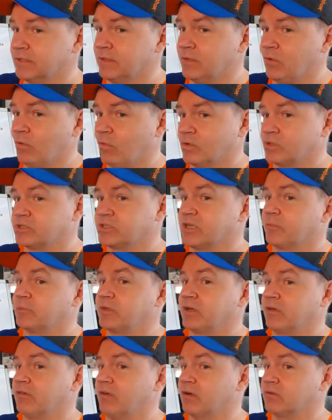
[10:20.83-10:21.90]
or
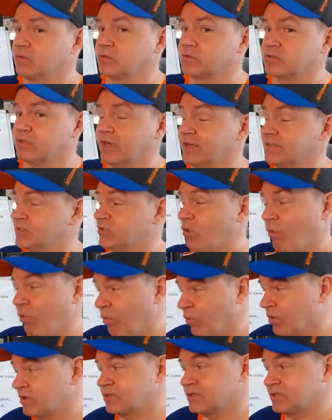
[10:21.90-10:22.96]
something along those lines.
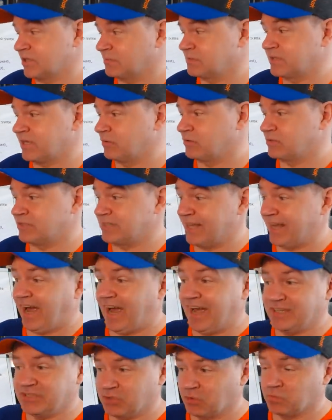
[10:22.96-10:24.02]
Or some scouts saying,
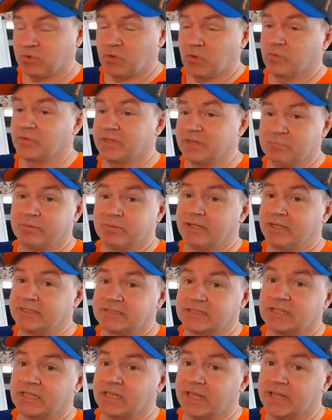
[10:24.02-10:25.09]
I don't know that he plays
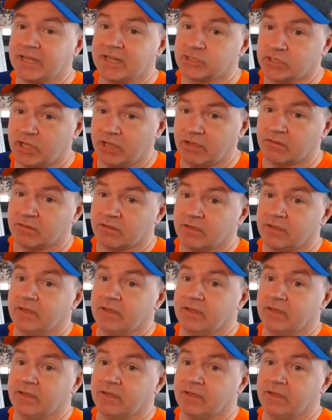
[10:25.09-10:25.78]
in the NHL.